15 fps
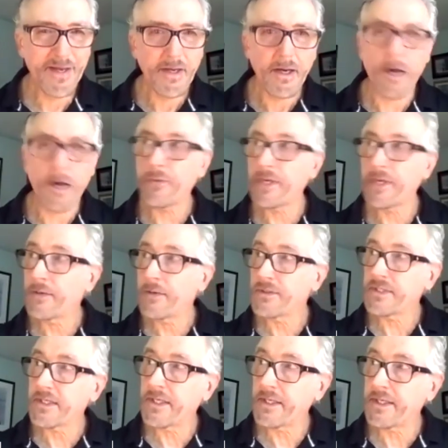Oh, when I was
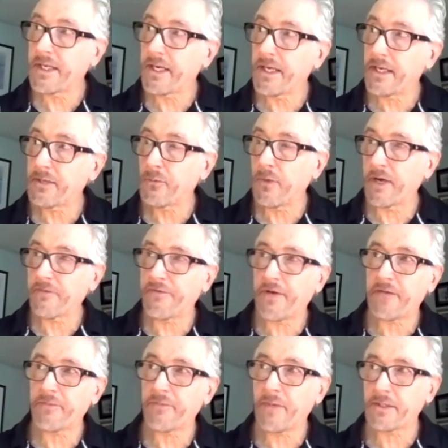a kid, I had to walk
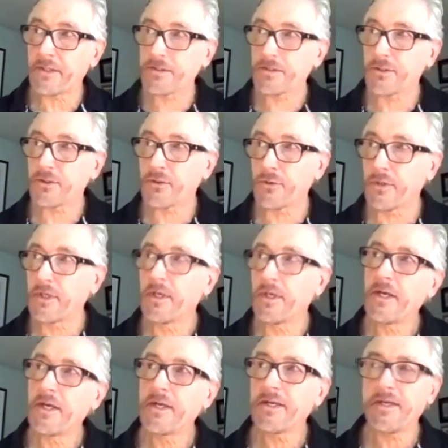5 miles to school.
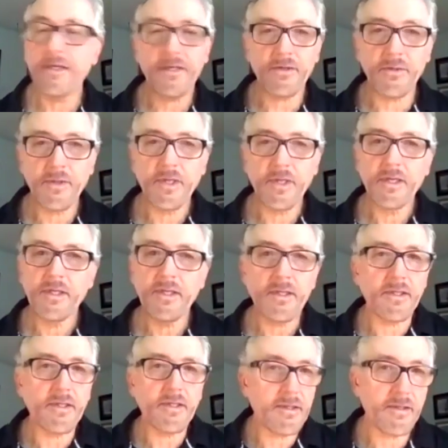
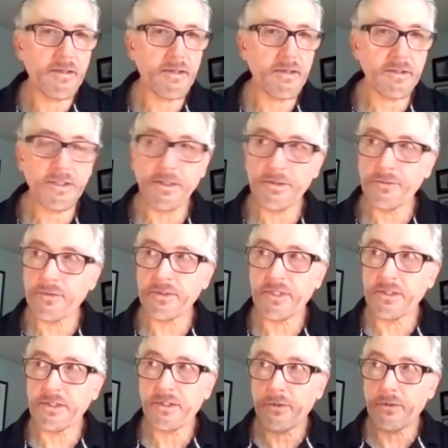And children will
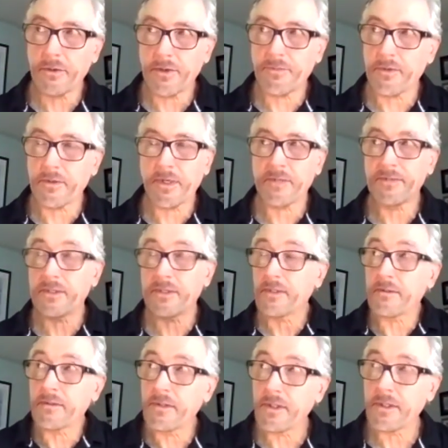just throw up their arms
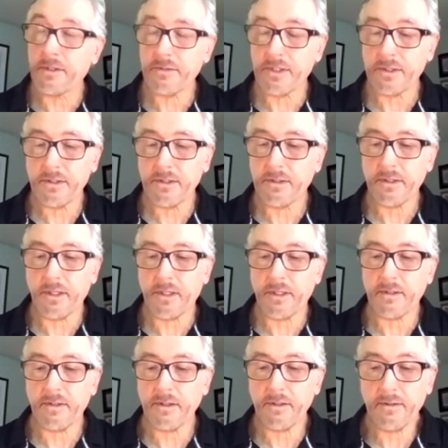and,
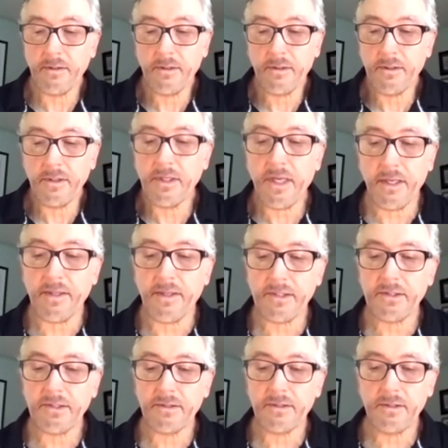
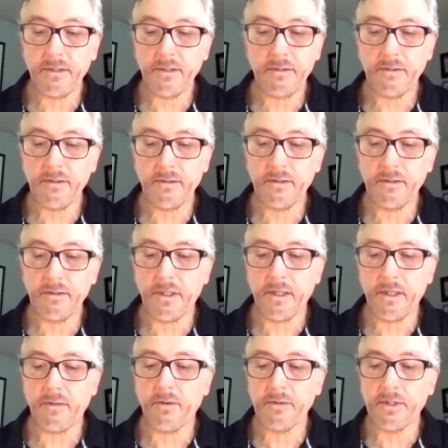that's
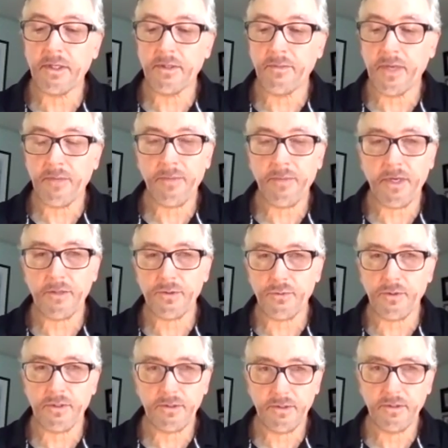only going to make matters
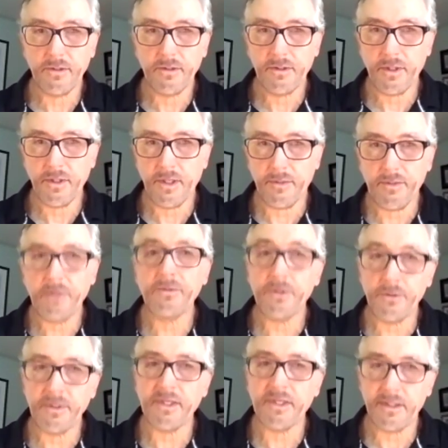worse. You
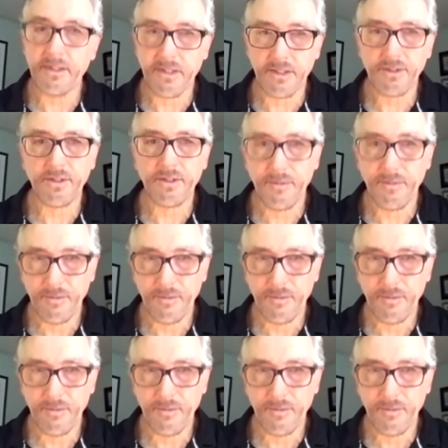do need to listen.